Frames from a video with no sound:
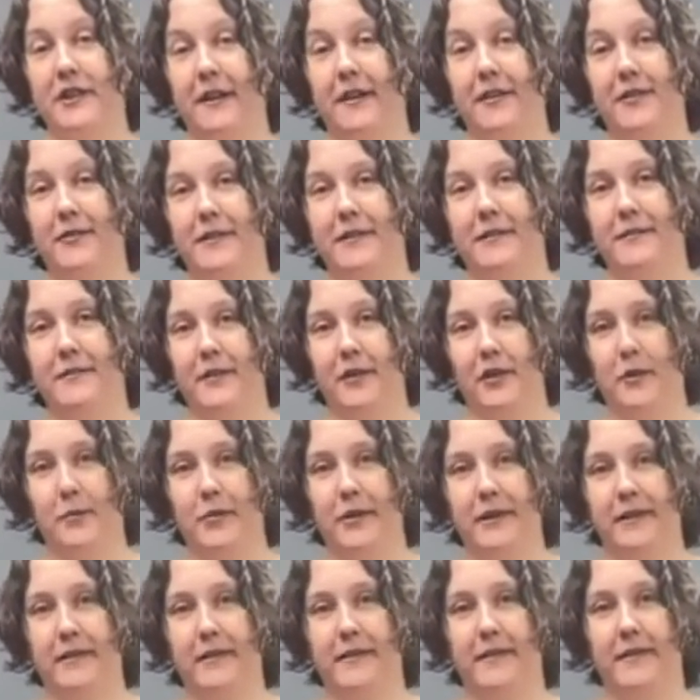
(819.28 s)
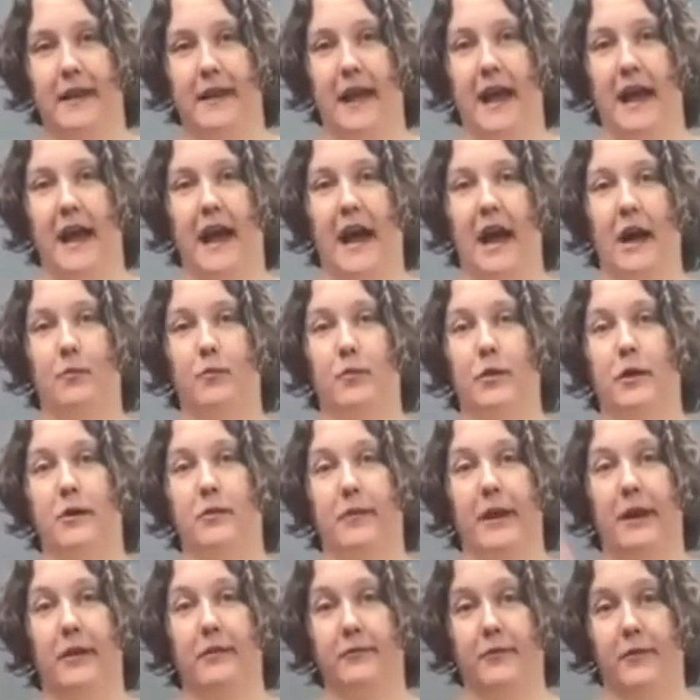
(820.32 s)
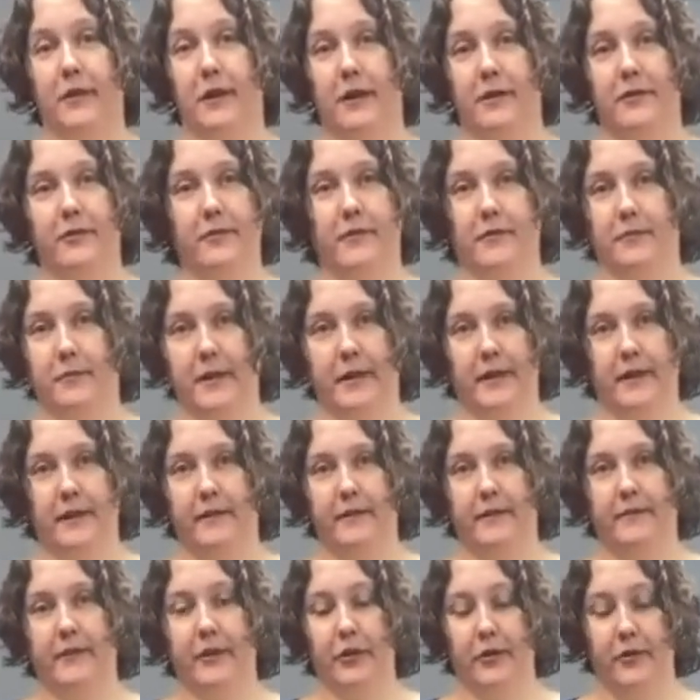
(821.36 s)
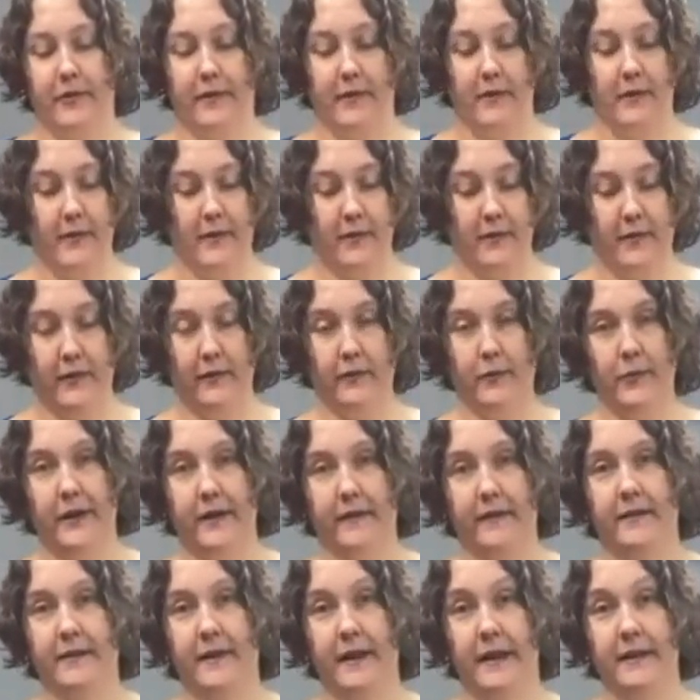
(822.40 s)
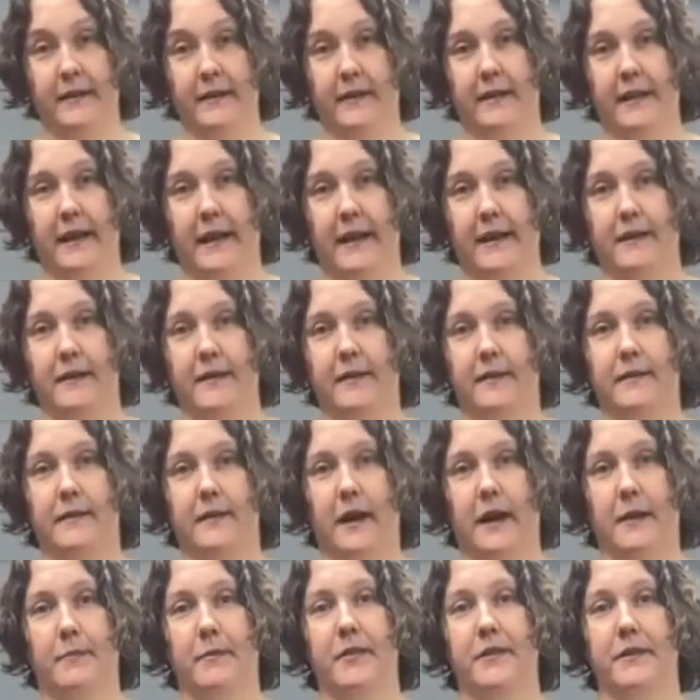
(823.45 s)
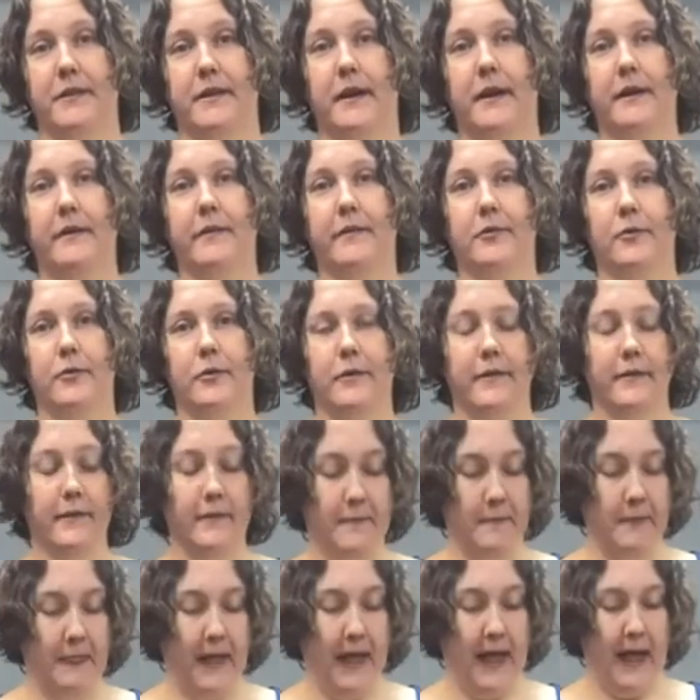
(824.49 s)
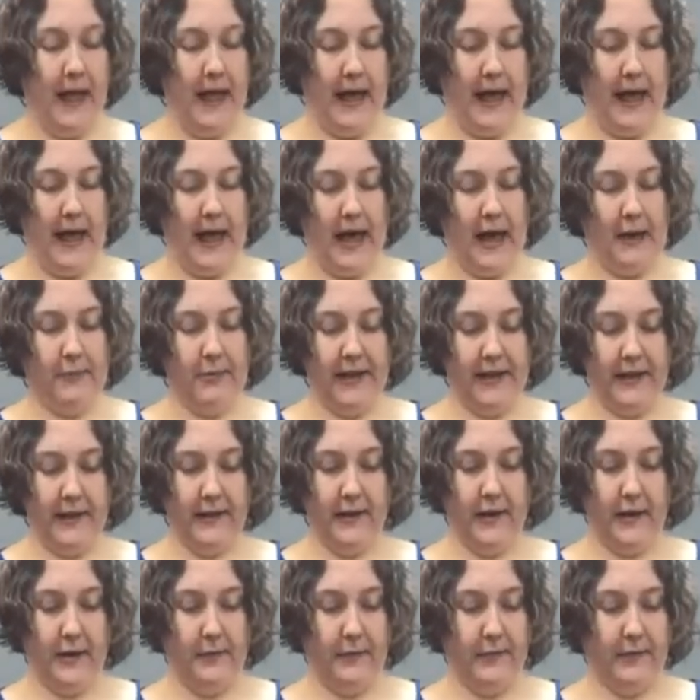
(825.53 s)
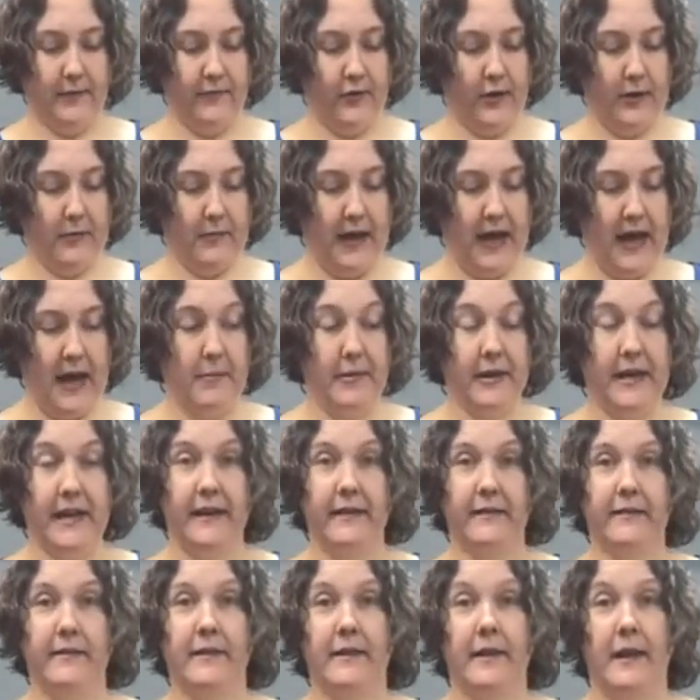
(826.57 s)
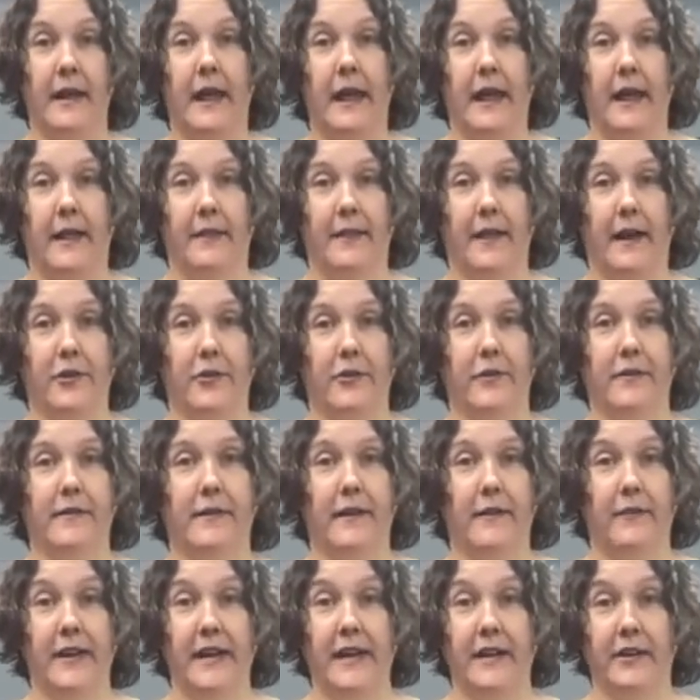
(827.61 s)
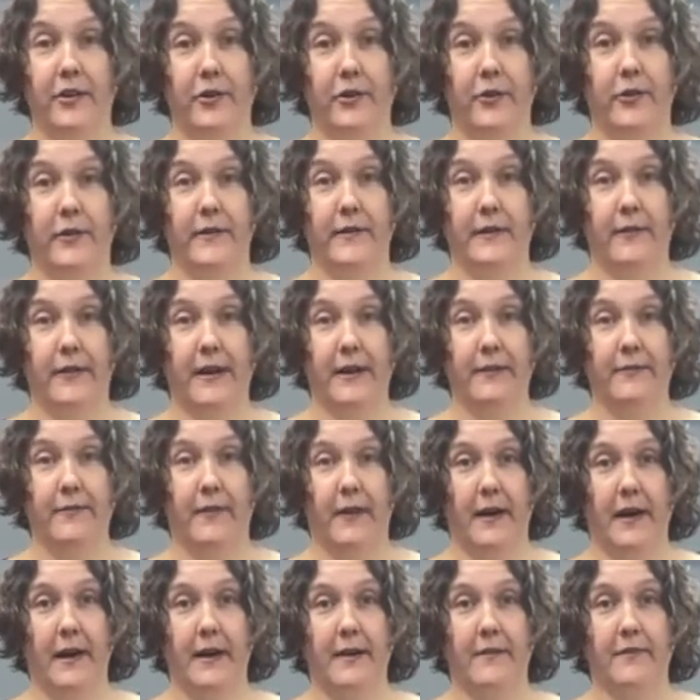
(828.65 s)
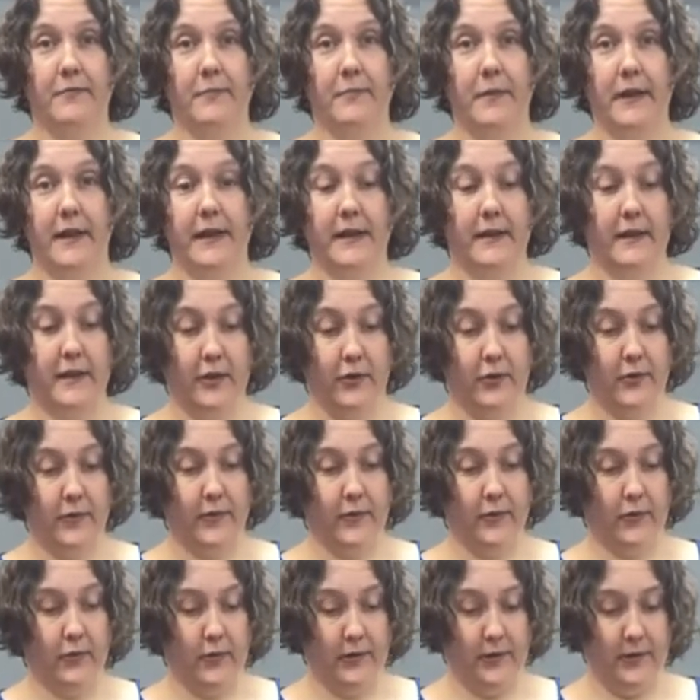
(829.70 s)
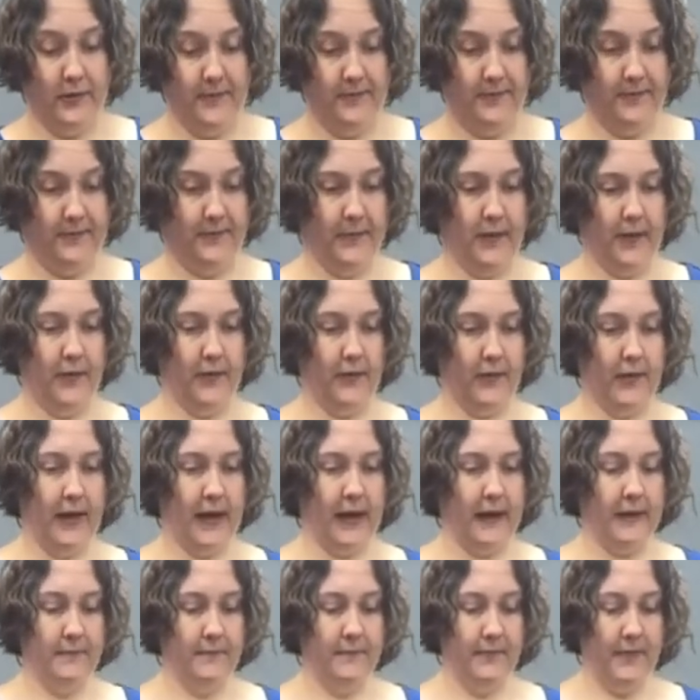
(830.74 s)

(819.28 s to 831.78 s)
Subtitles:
other invertebrates, and were around for hundreds of millions of years. These went extinct at the end of the time of the dinosaurs. Ammonite comes from ammonites that are 72 to 75 million years old. Okay,